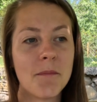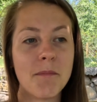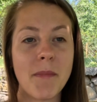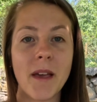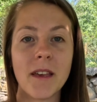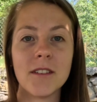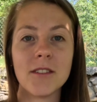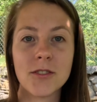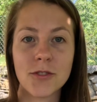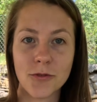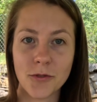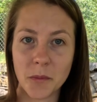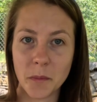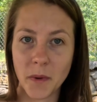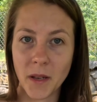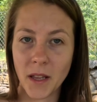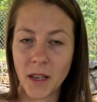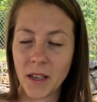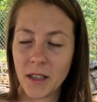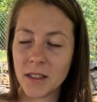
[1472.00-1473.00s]
pastry
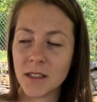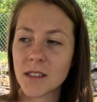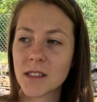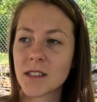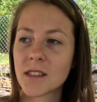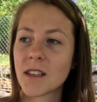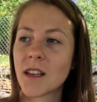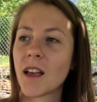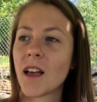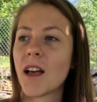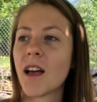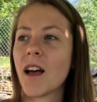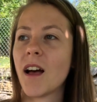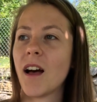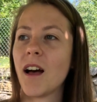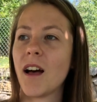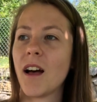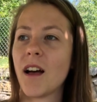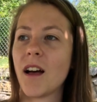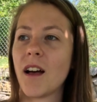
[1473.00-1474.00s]
place
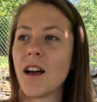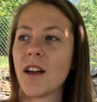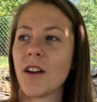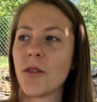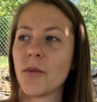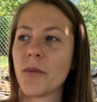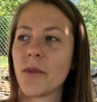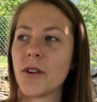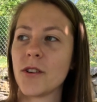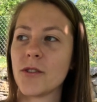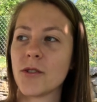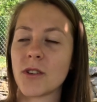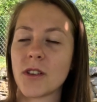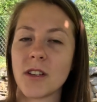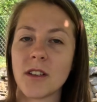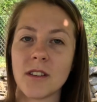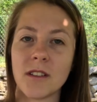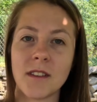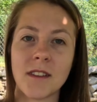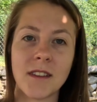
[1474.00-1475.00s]
where you
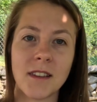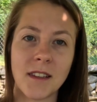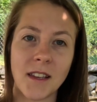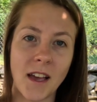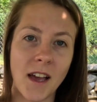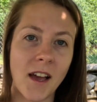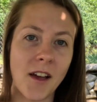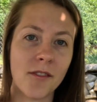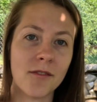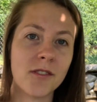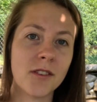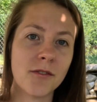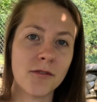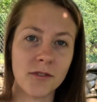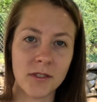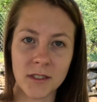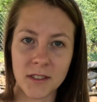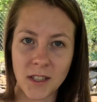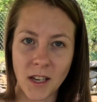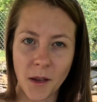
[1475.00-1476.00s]
can have
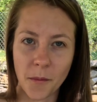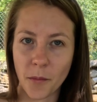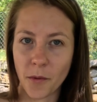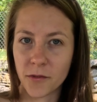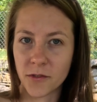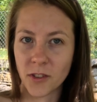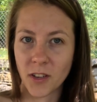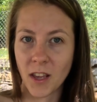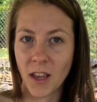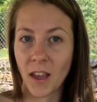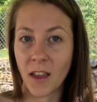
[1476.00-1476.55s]
different types of